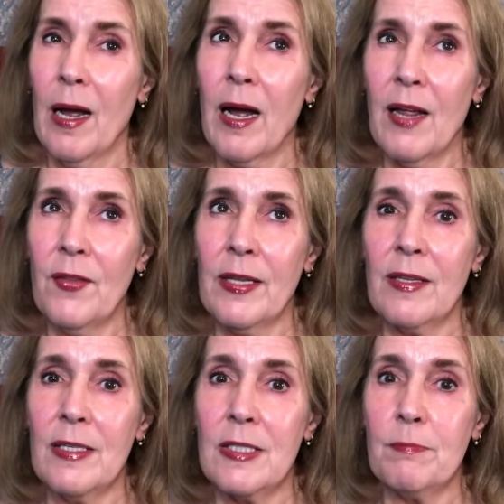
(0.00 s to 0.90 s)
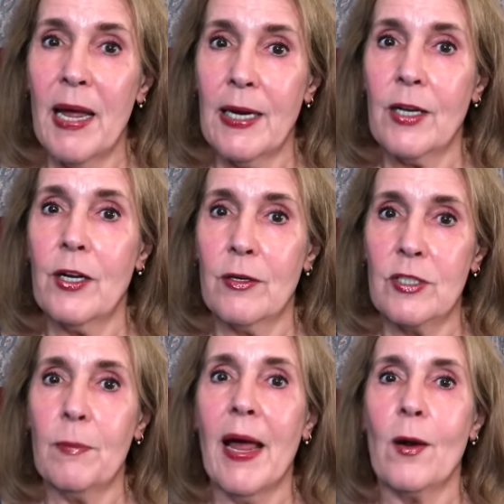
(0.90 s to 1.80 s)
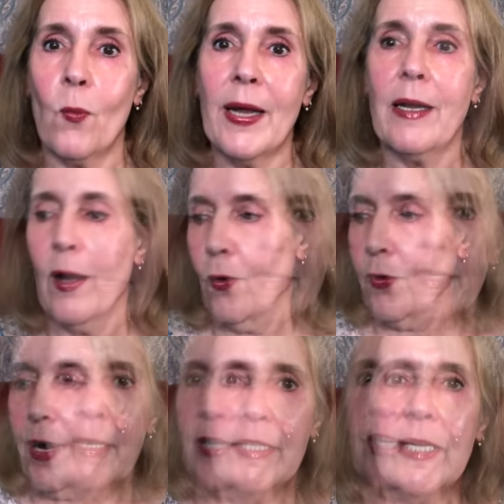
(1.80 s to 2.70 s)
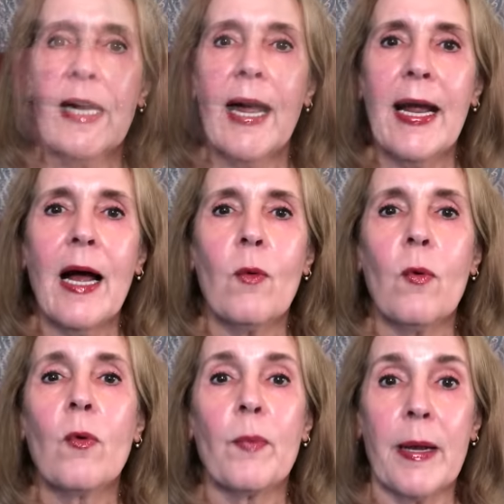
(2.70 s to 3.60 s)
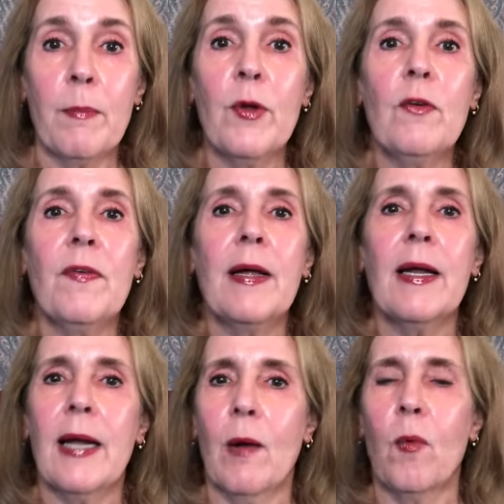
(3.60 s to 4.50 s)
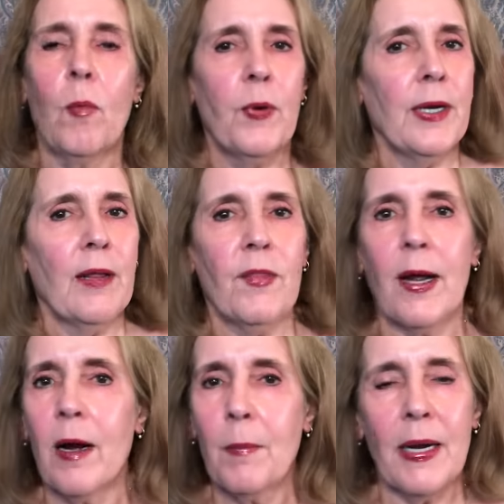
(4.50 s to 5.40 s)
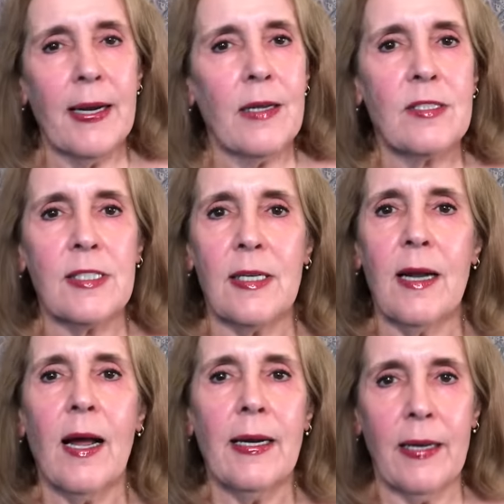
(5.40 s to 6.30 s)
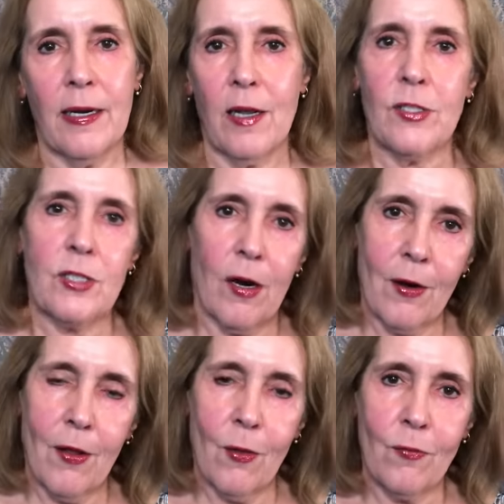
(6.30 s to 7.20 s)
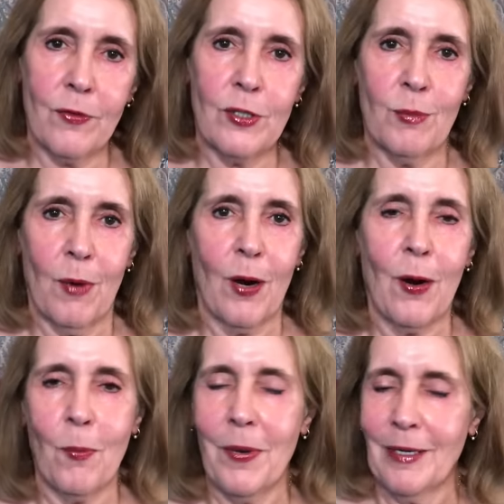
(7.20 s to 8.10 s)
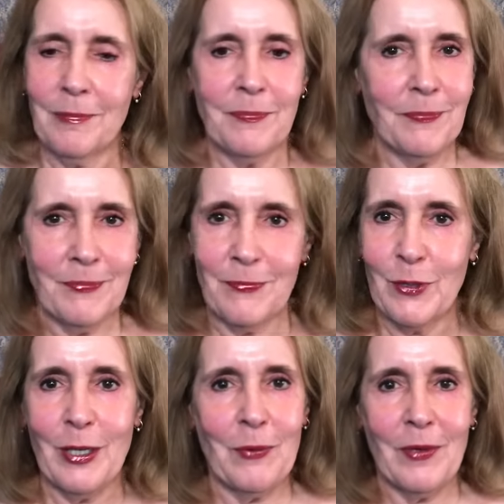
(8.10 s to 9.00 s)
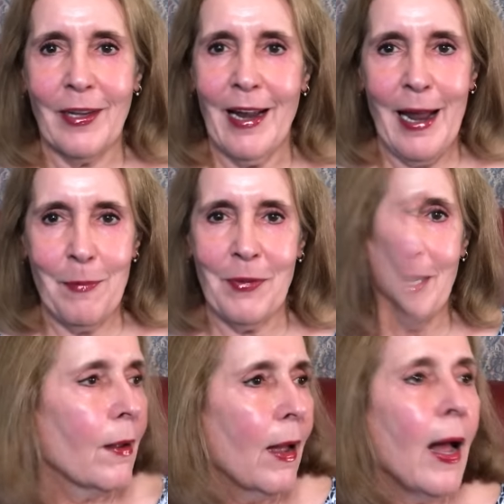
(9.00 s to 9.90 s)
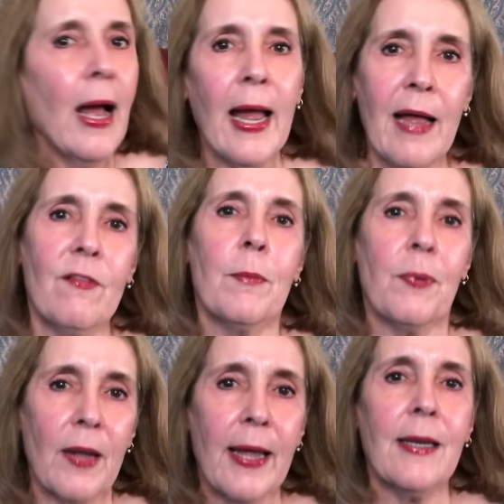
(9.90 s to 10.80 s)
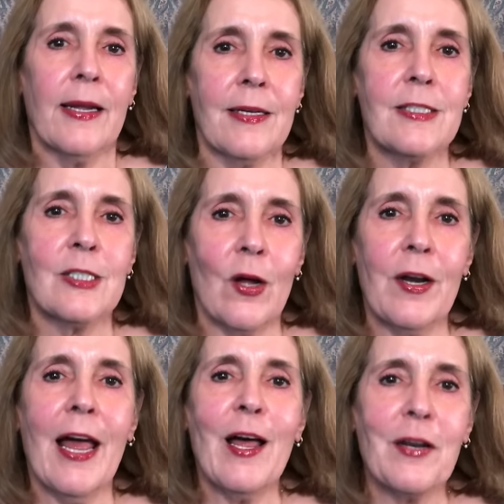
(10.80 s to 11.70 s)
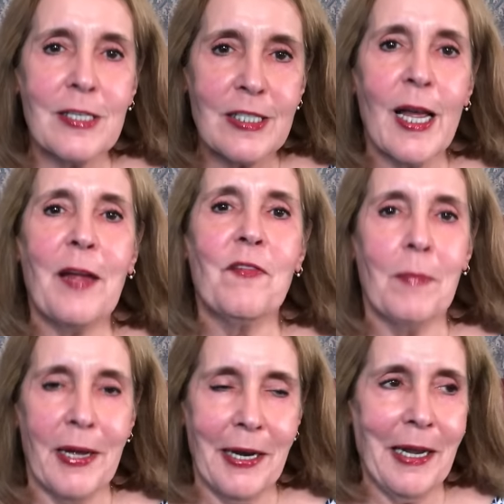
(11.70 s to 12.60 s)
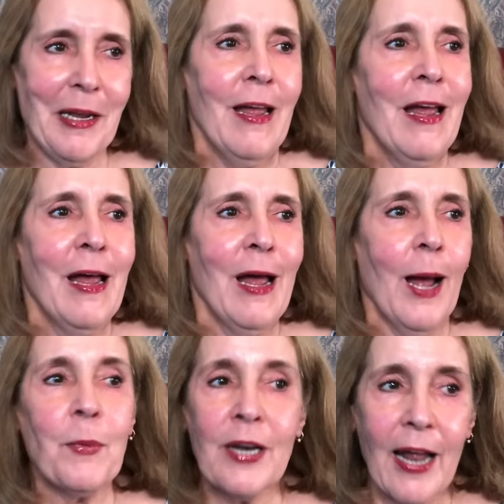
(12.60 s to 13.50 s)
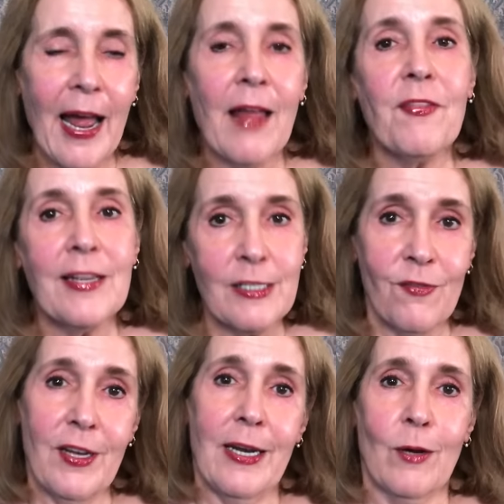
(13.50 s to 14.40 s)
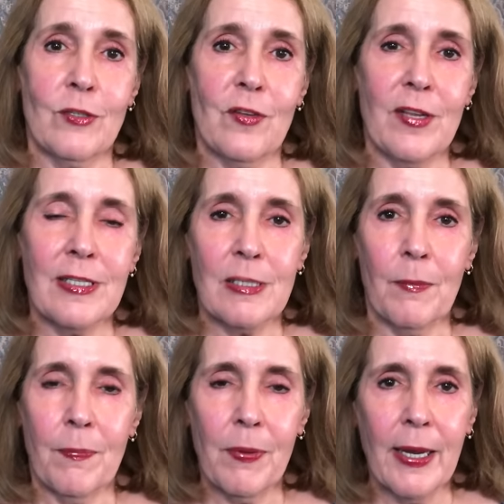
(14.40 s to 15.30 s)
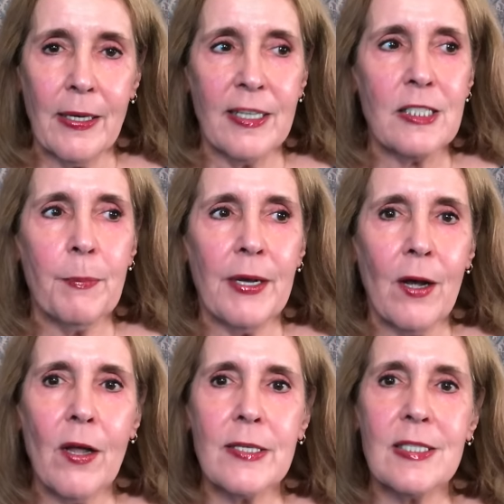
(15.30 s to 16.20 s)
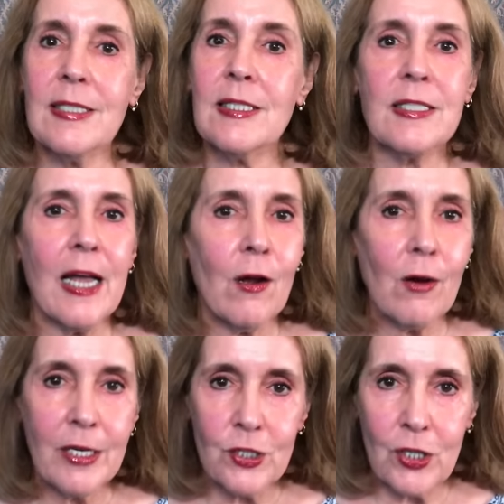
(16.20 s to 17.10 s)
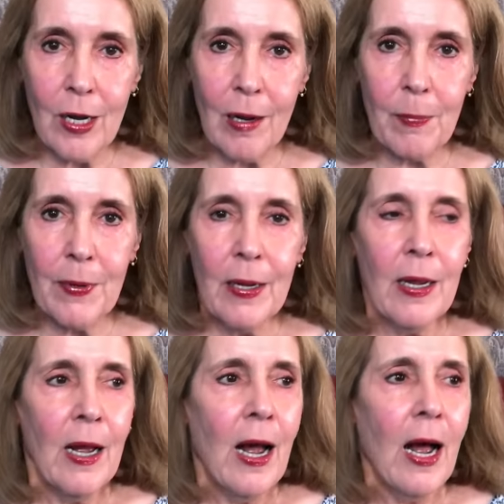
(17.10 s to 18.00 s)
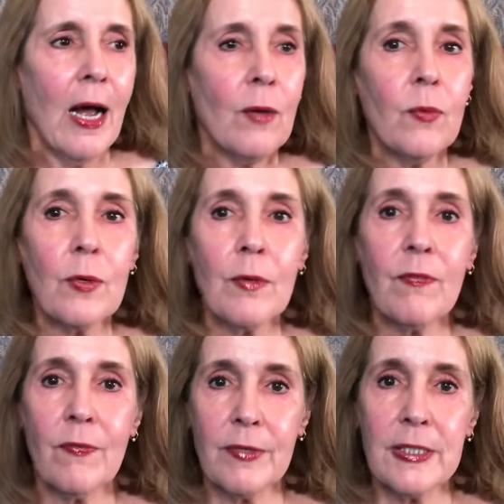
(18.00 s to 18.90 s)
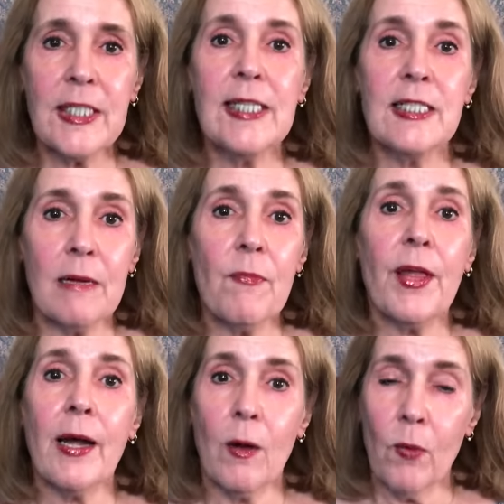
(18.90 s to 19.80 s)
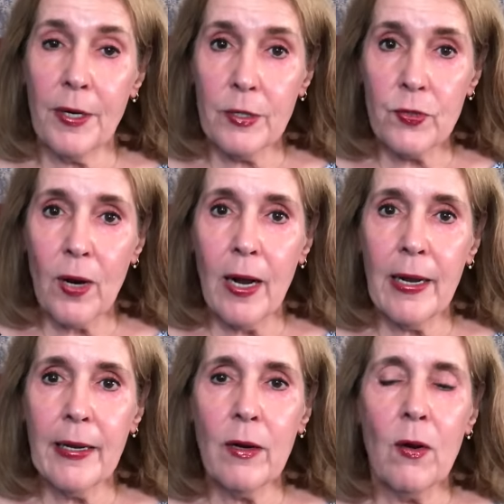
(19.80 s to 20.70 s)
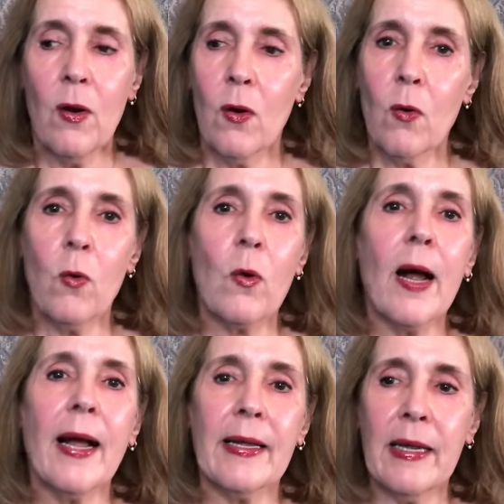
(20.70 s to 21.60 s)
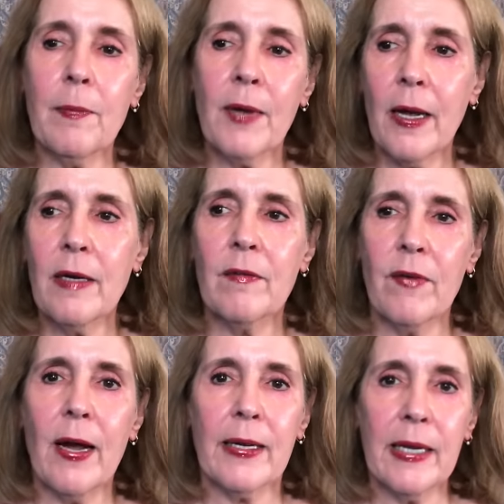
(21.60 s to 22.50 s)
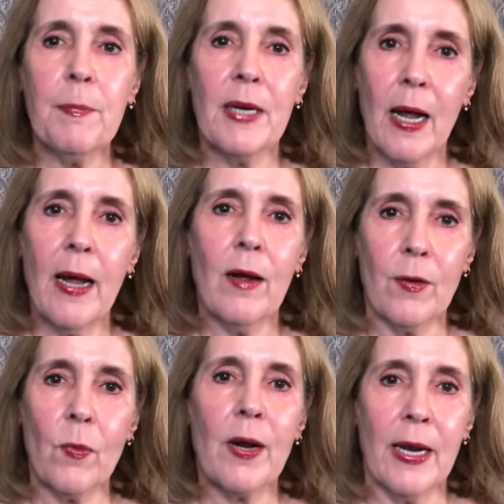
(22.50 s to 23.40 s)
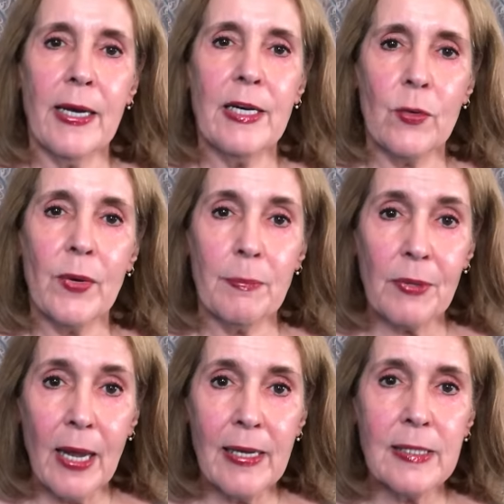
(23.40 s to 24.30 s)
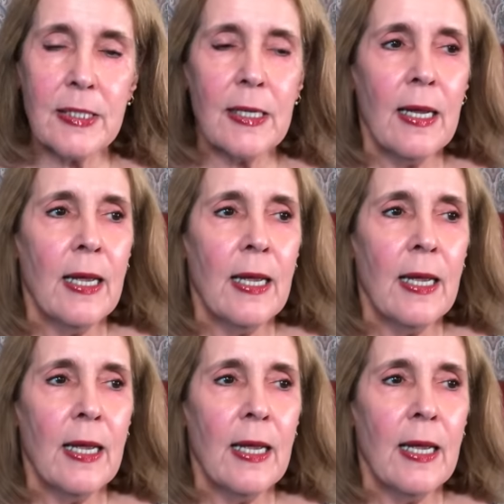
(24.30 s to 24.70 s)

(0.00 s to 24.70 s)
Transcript: I think this manicure is about a week old. Today, I will remove it. I won't put anything on my nails tonight, and I'll start all over tomorrow, but I'm really, really happy. I have a playlist on how to save money. I'm going to add this video to this playlist because this is how I shop. I will see something I want to try or I keep kind of, I keep an eye on what I need to replace